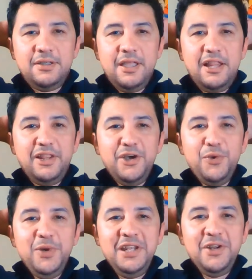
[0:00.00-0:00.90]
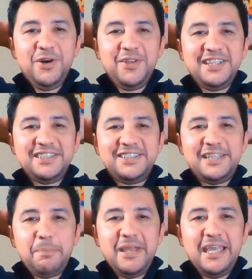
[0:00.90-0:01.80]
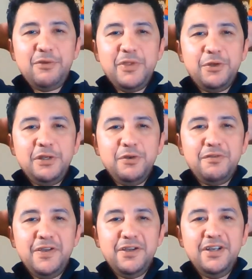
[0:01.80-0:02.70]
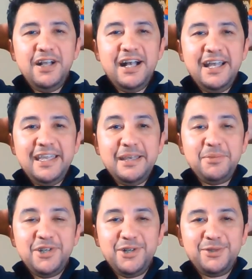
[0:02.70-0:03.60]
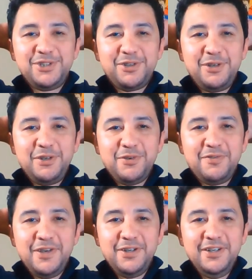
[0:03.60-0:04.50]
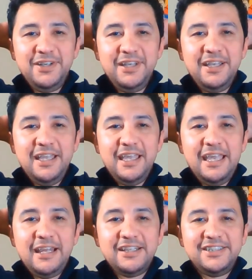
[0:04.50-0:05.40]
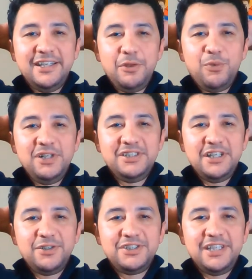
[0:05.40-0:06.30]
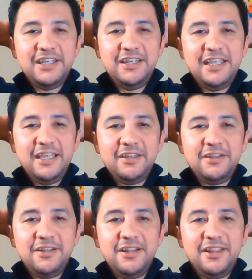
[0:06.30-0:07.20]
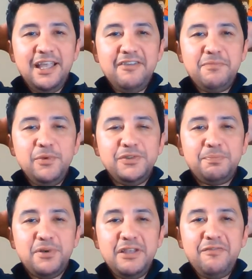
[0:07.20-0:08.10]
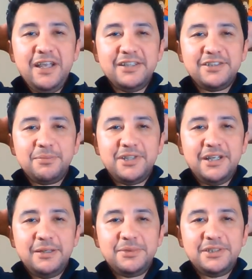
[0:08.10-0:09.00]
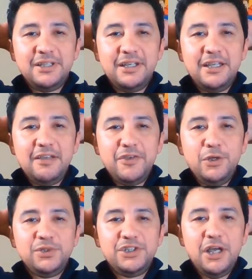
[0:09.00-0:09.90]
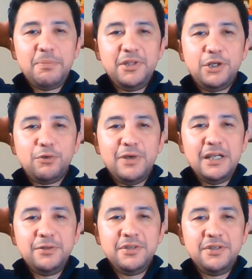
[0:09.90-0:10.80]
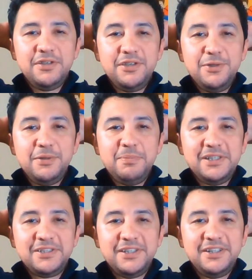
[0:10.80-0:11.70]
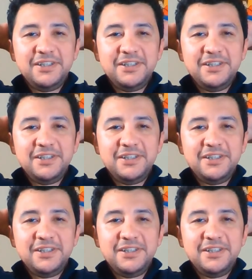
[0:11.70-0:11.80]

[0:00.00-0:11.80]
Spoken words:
Hello, one and all. This is Step Ahead with Ernie Rivera. I am your host, Ernie Rivera, and I said it once and I'll say it again. Life moves pretty fast sometimes. If you don't stop and look around, you could miss it.